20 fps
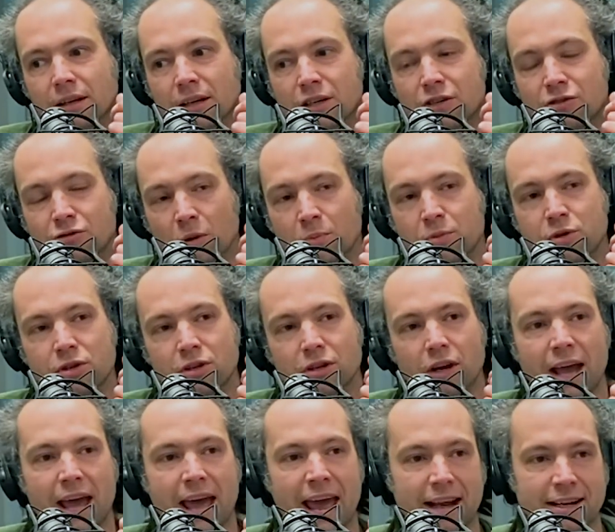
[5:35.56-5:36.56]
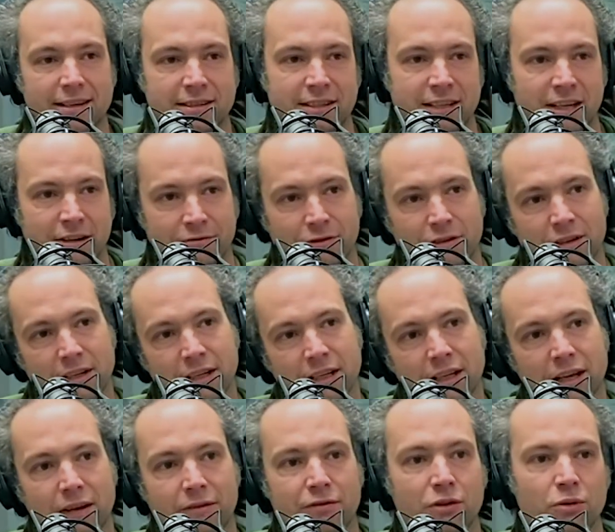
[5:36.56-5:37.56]
crops act
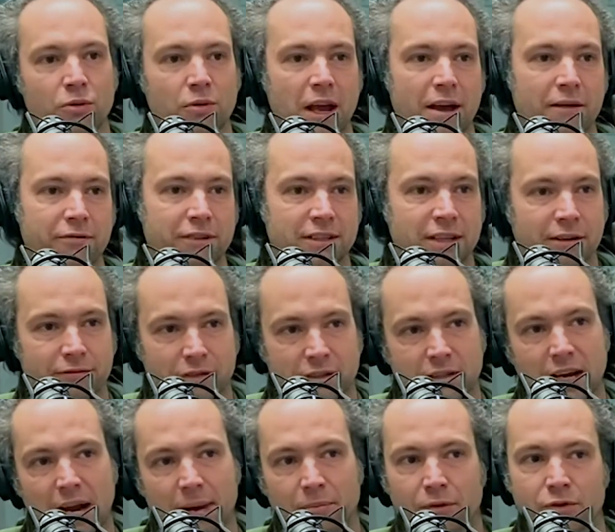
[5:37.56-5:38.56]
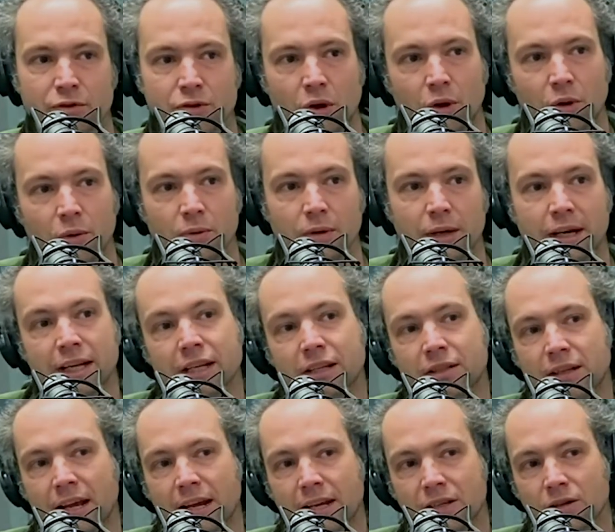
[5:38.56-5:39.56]
differently if you have a different type of soil, and
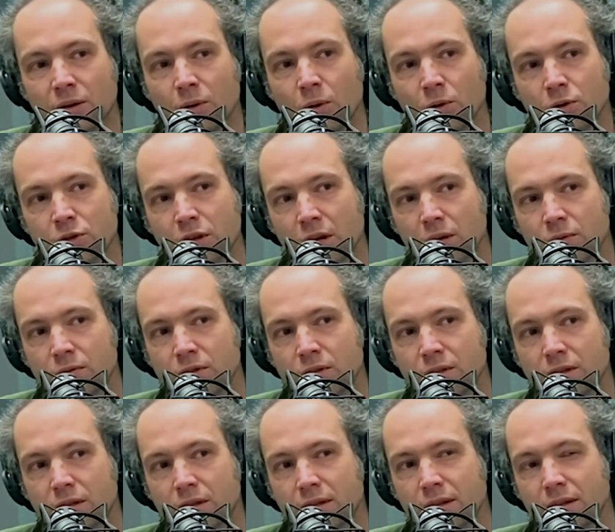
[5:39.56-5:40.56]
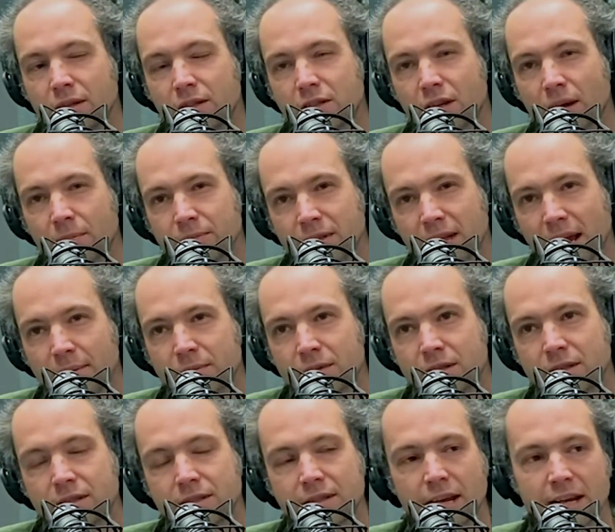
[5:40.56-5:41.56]
they also
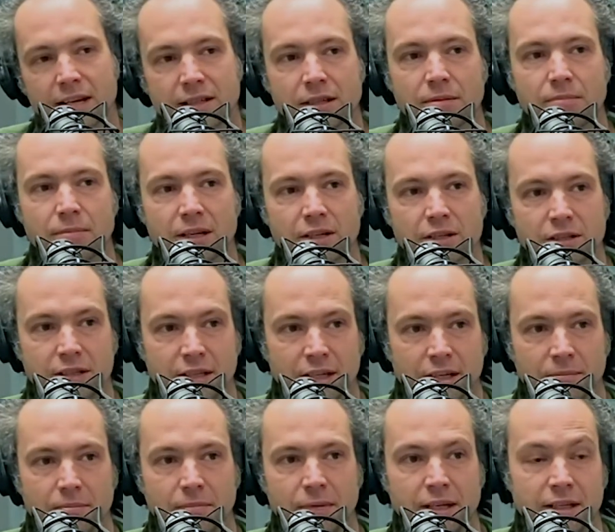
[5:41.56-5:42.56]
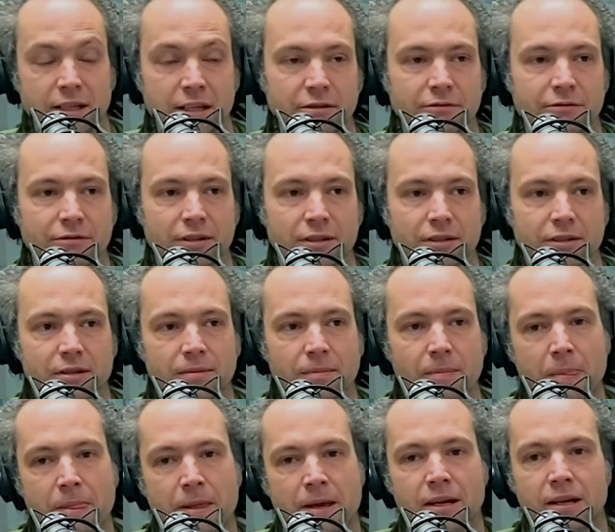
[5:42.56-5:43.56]
sometimes taste a bit different.
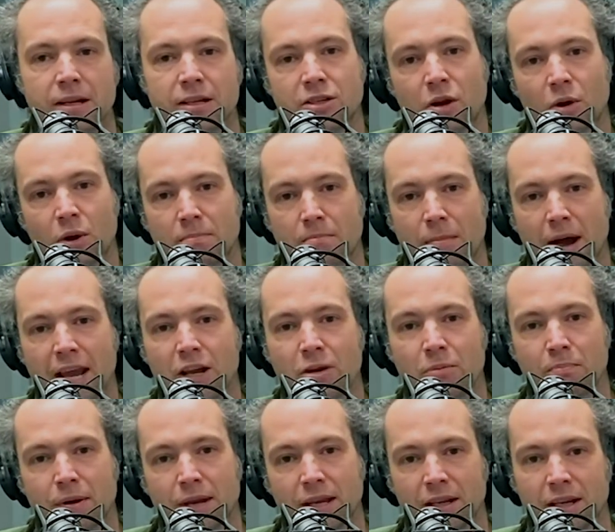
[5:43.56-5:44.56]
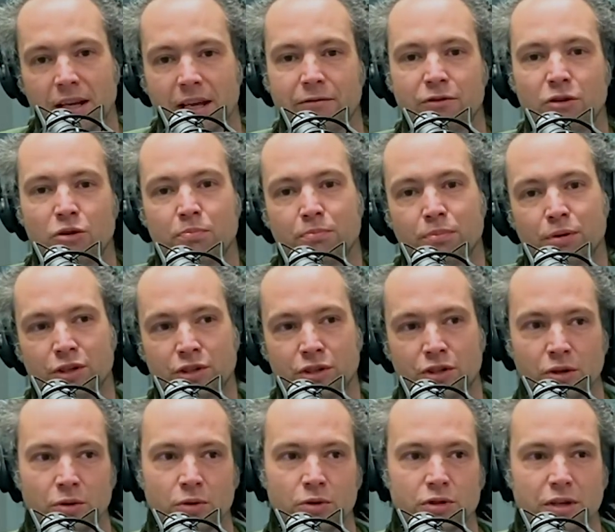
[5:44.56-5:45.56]
So in my opinion, if you
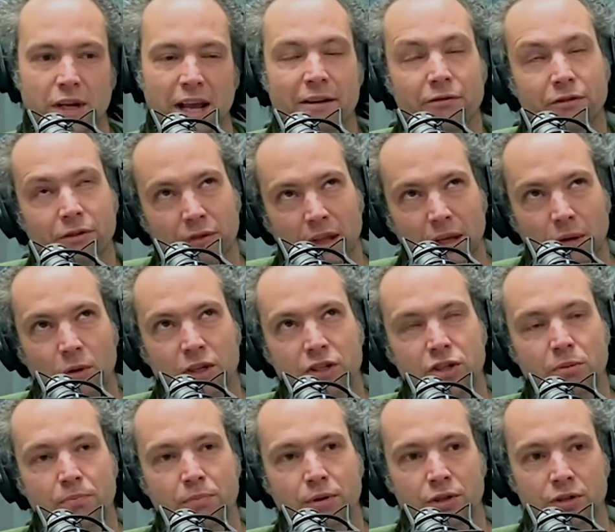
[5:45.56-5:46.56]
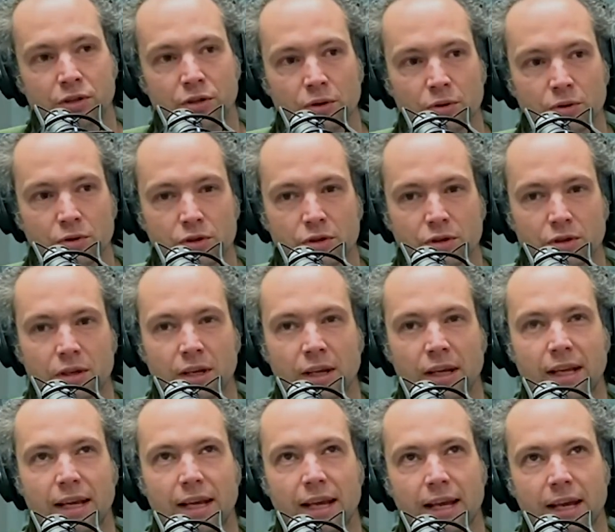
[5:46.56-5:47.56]
produce everything what you produce
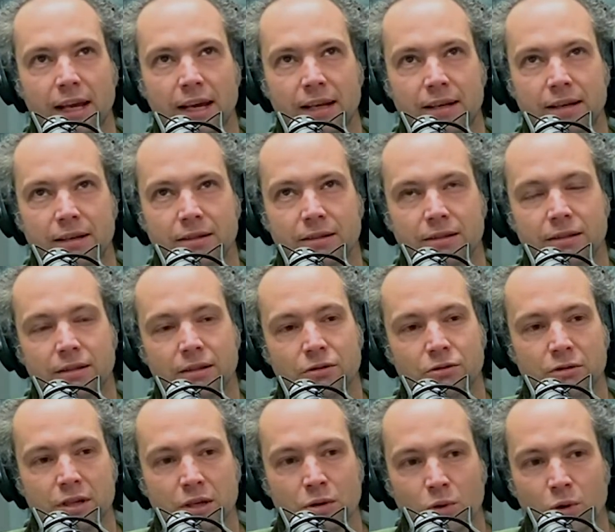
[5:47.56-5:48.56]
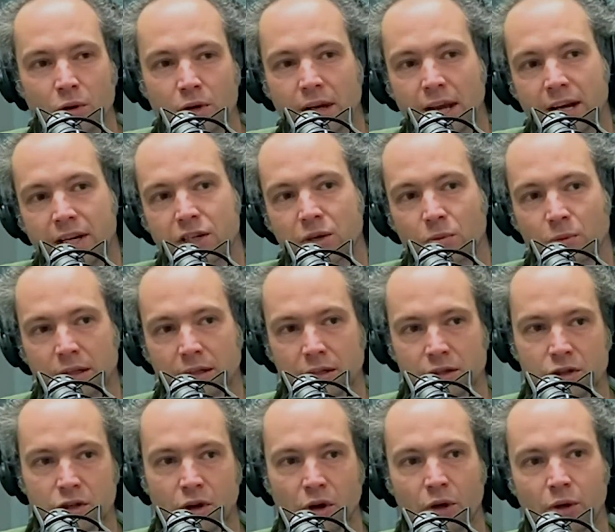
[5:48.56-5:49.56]
in real connection with the
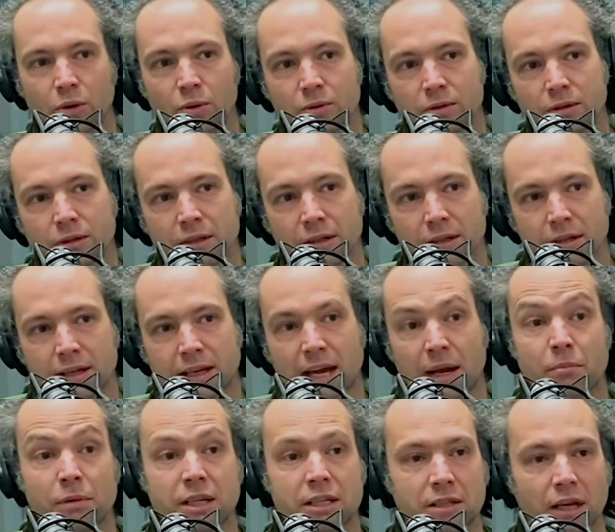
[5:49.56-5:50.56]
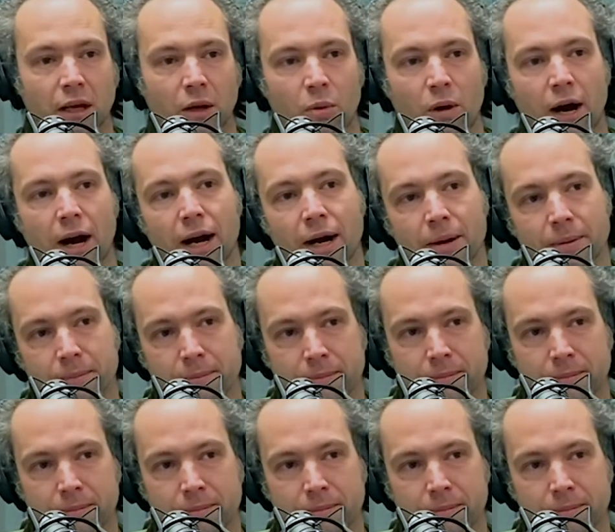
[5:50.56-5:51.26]
soil, can be terroir.